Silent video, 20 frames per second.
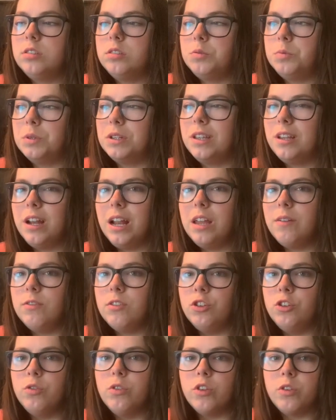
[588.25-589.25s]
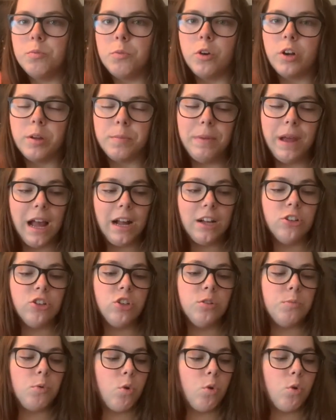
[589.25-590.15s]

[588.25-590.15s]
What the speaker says: What did I even do this morning? Packaged some